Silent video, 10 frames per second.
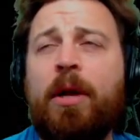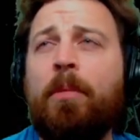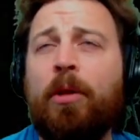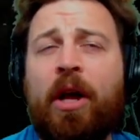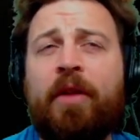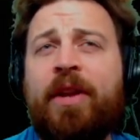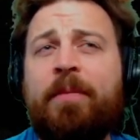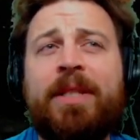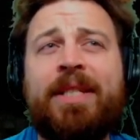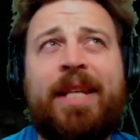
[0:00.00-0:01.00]
But a lot of
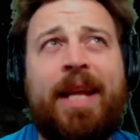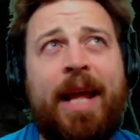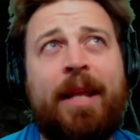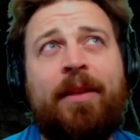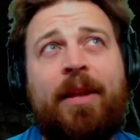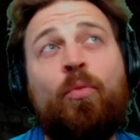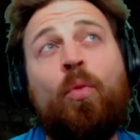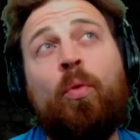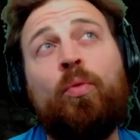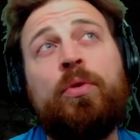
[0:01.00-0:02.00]
enemies can't and
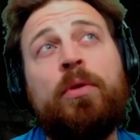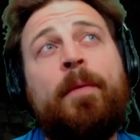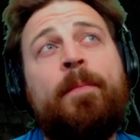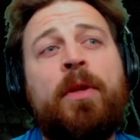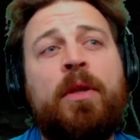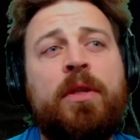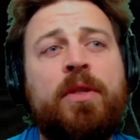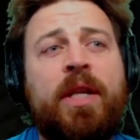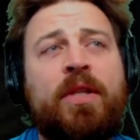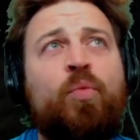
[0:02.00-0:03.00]
won't.
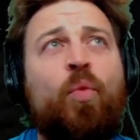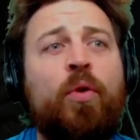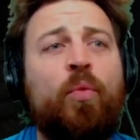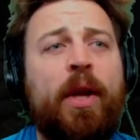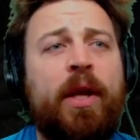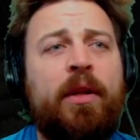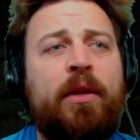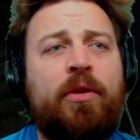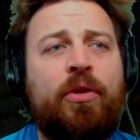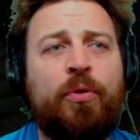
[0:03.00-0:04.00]
So that's one way
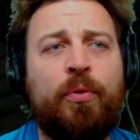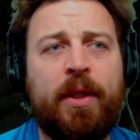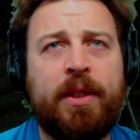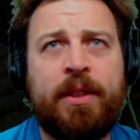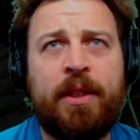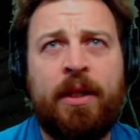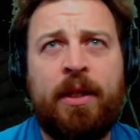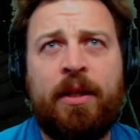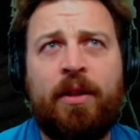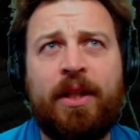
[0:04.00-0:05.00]
to do this.
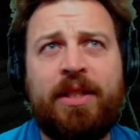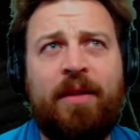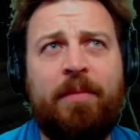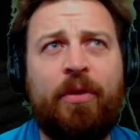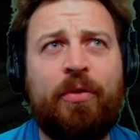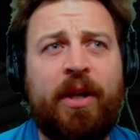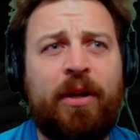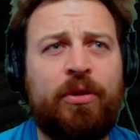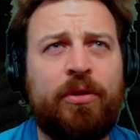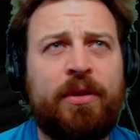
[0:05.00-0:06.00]
Now I still have my other
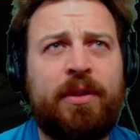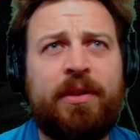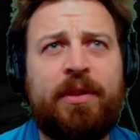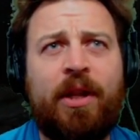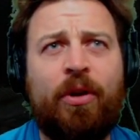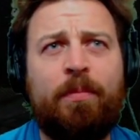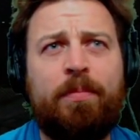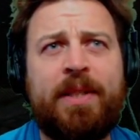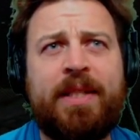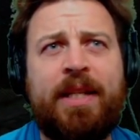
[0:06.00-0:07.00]
characters that
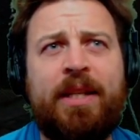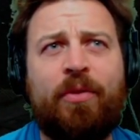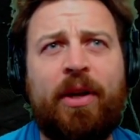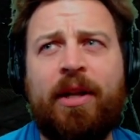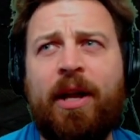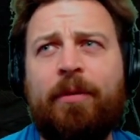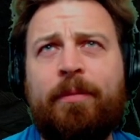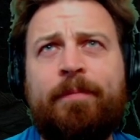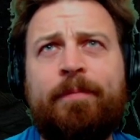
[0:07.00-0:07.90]
aren't seen right now.